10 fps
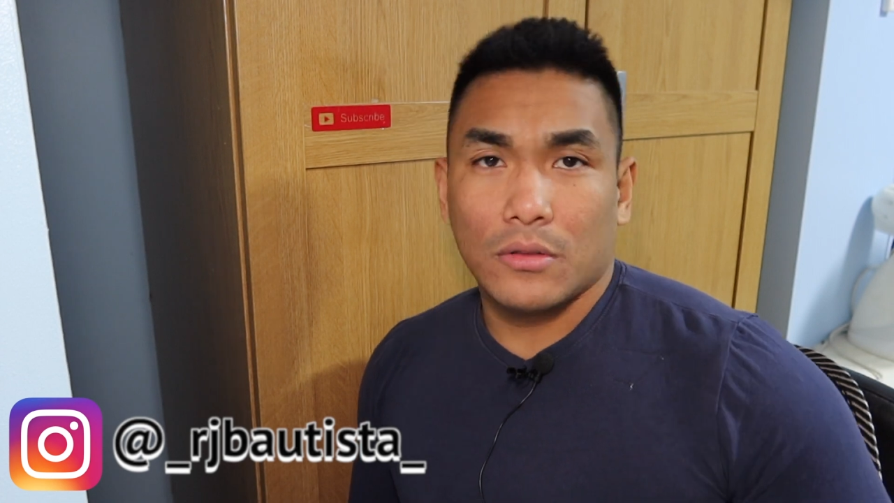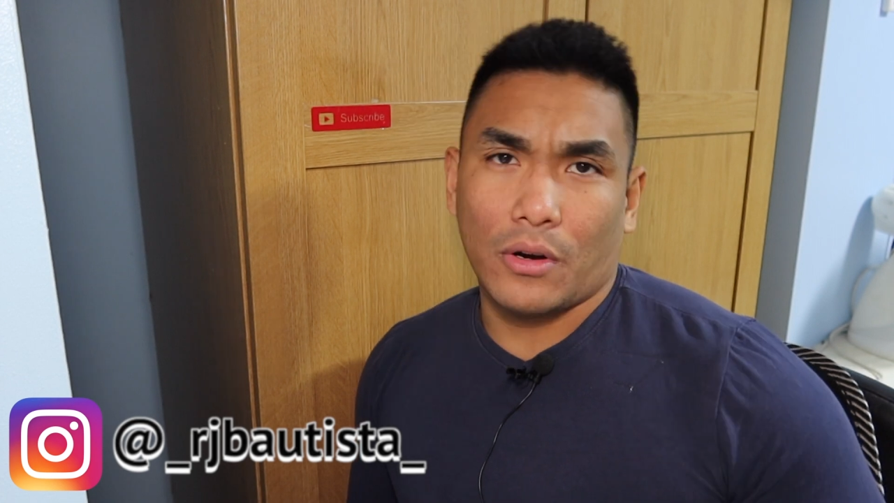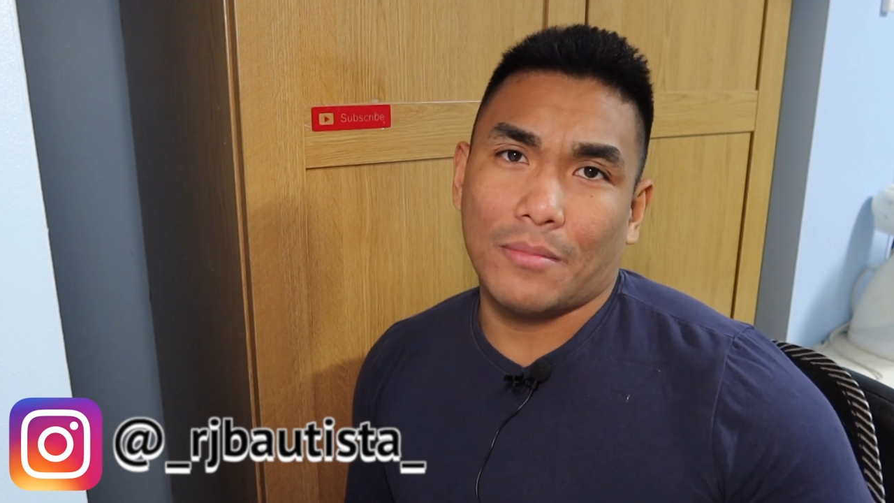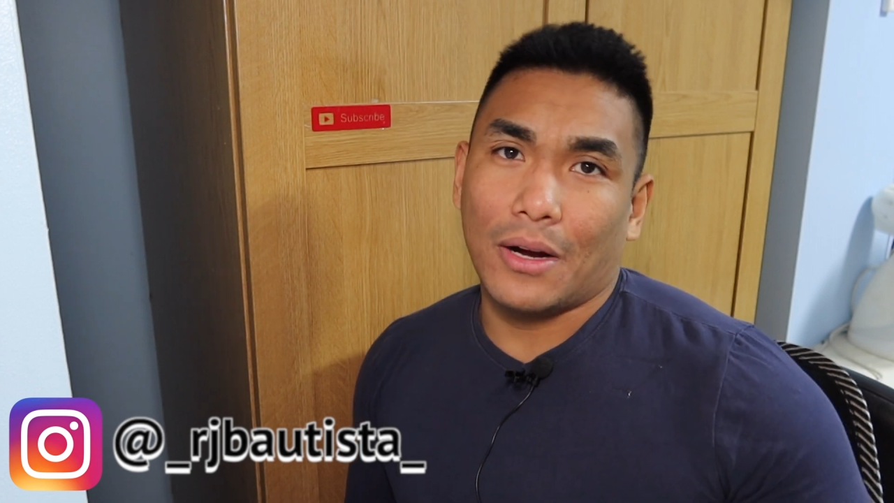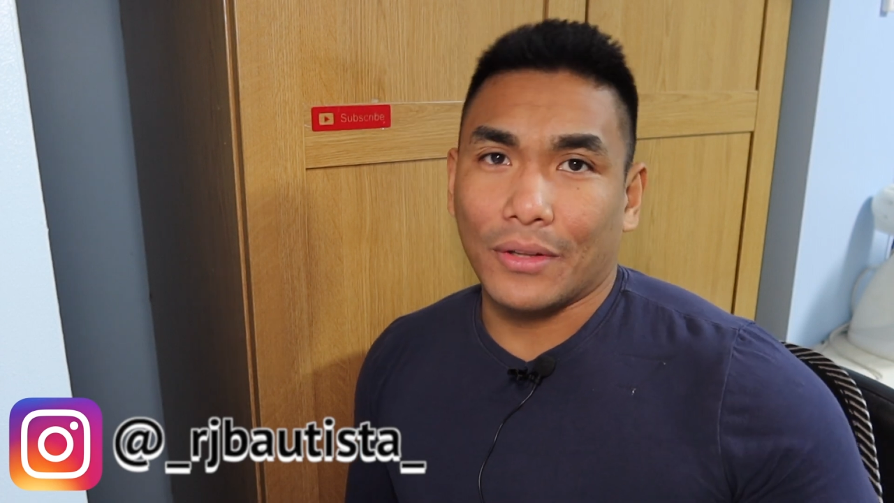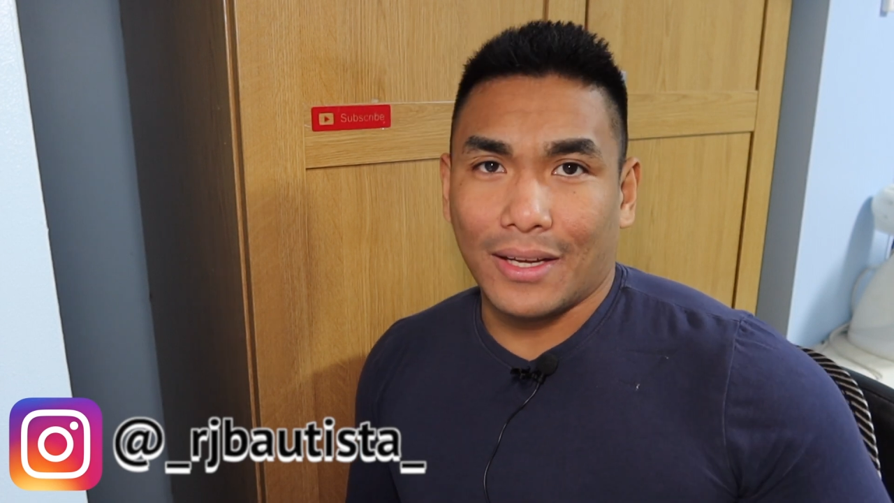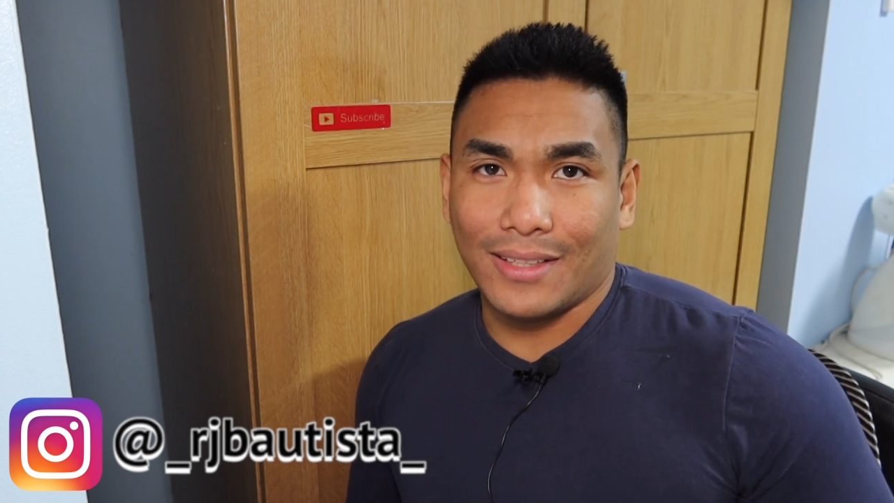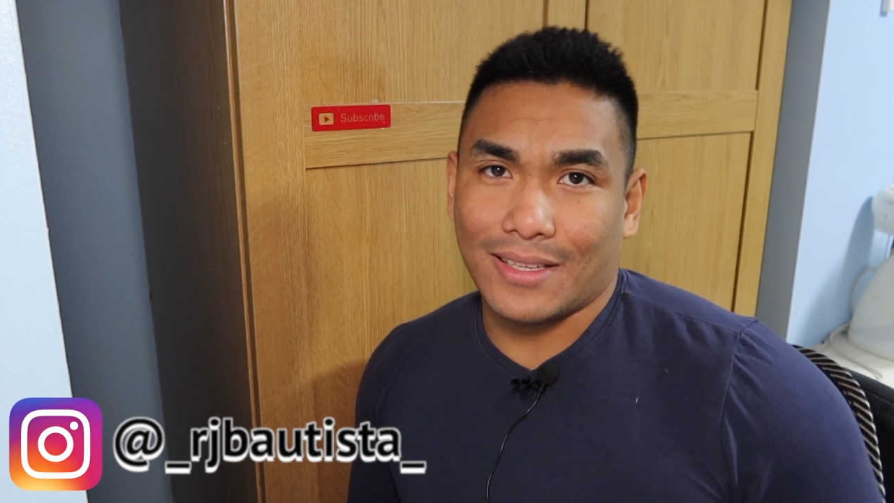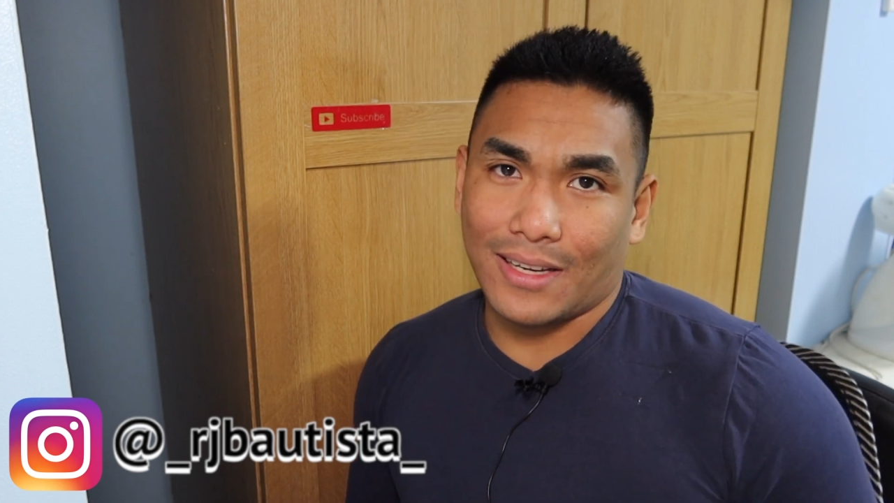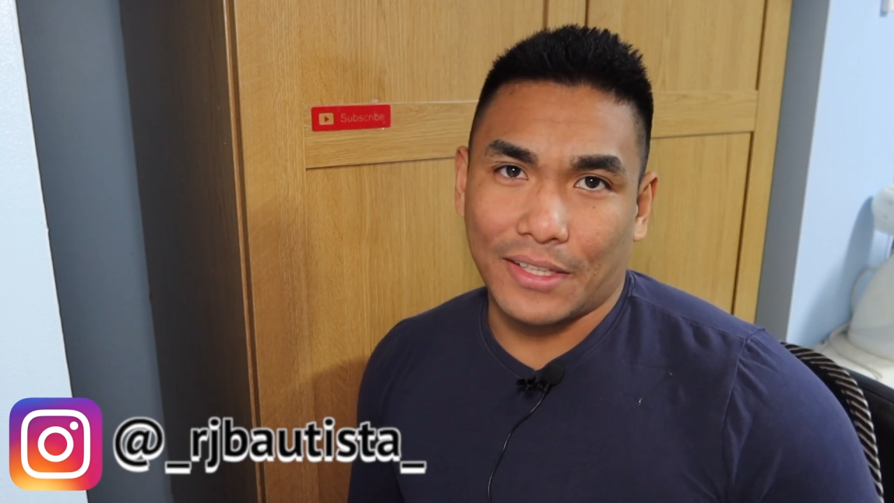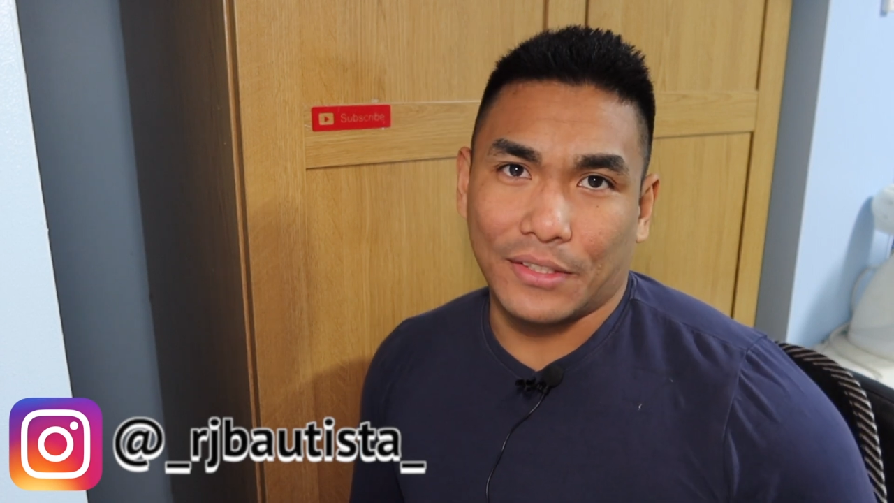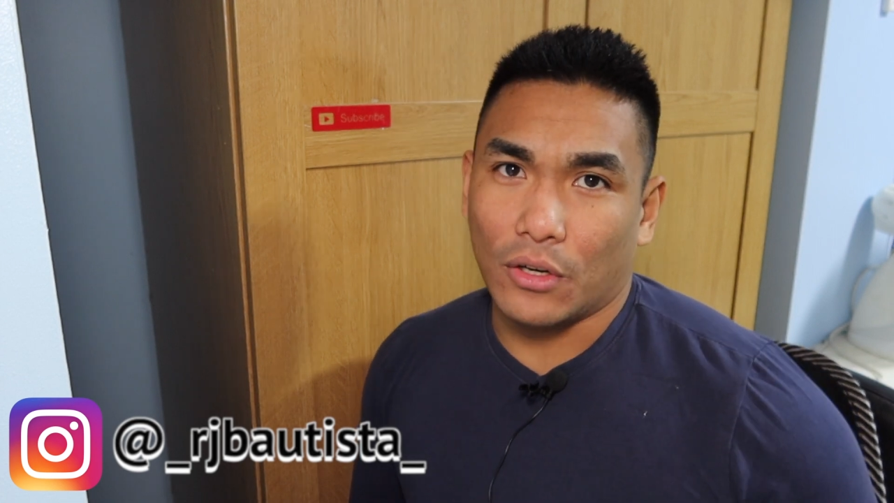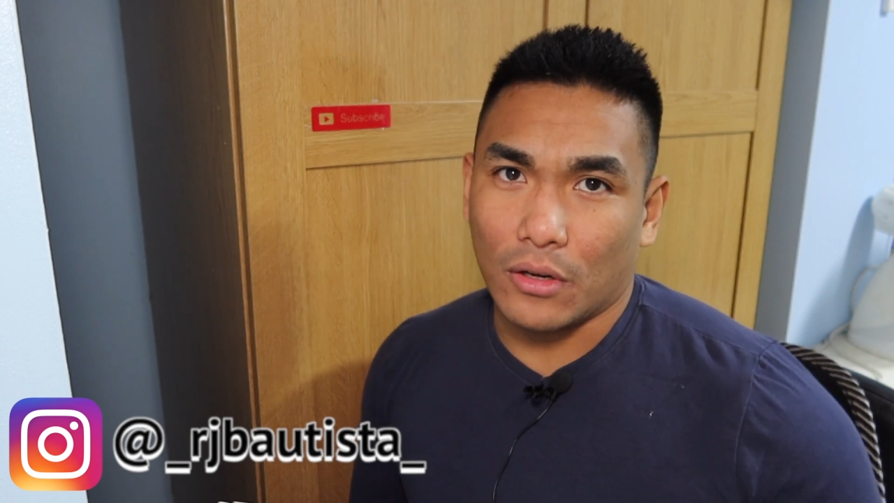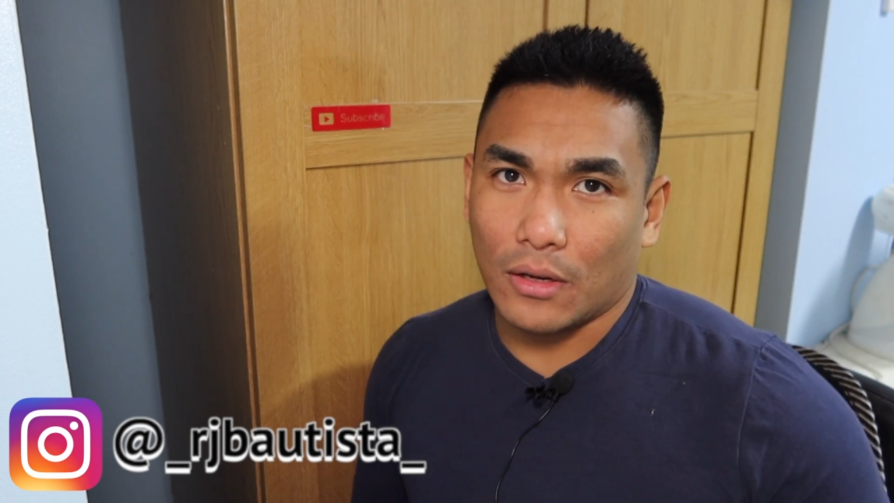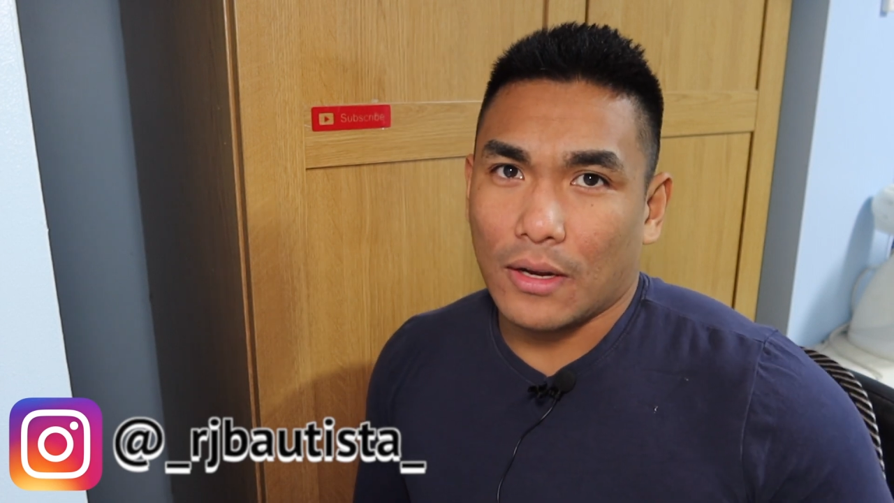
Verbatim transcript: sorry about that, that's our dog.